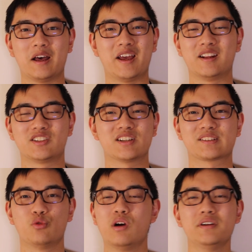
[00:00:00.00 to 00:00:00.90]
And
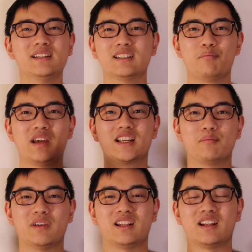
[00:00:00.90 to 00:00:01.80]
just whoever did the
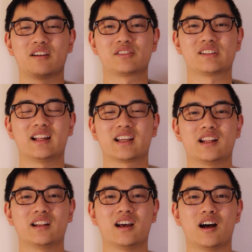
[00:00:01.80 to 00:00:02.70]
makeup and
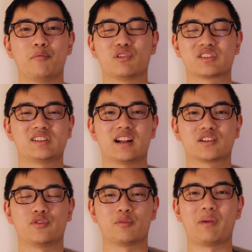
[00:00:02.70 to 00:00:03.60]
hairstyling and um,
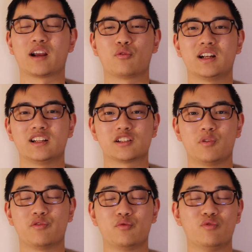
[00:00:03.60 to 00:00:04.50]
prosthetics for Penguin in this
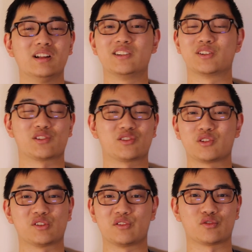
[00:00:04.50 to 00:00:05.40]
movie really
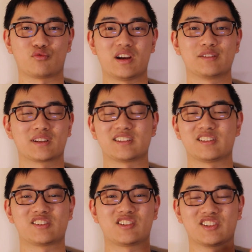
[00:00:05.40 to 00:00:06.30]
deserves a raise because
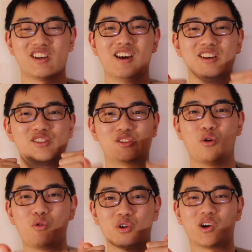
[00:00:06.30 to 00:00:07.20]
it's just so